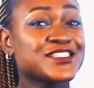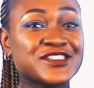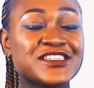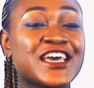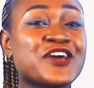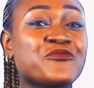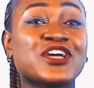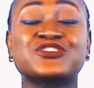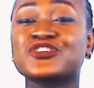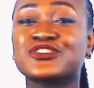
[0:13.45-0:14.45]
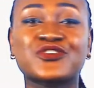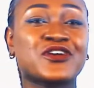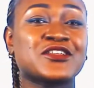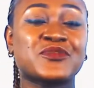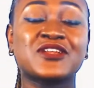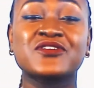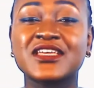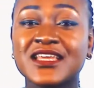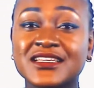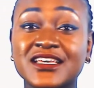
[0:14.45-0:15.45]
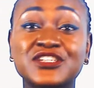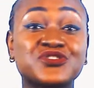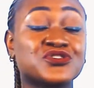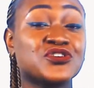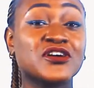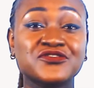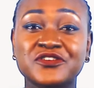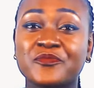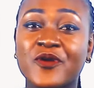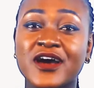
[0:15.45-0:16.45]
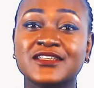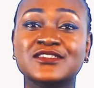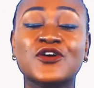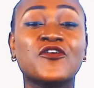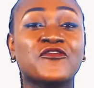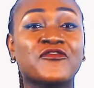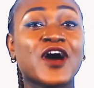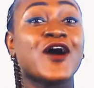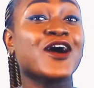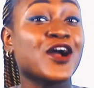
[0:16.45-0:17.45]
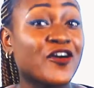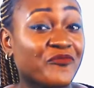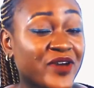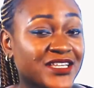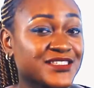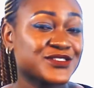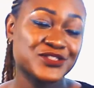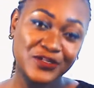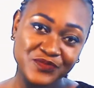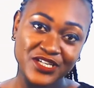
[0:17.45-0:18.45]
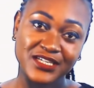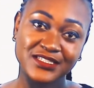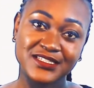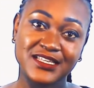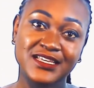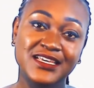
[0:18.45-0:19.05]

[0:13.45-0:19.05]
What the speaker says: Today we are just going to be looking at the introductory part of our government subject.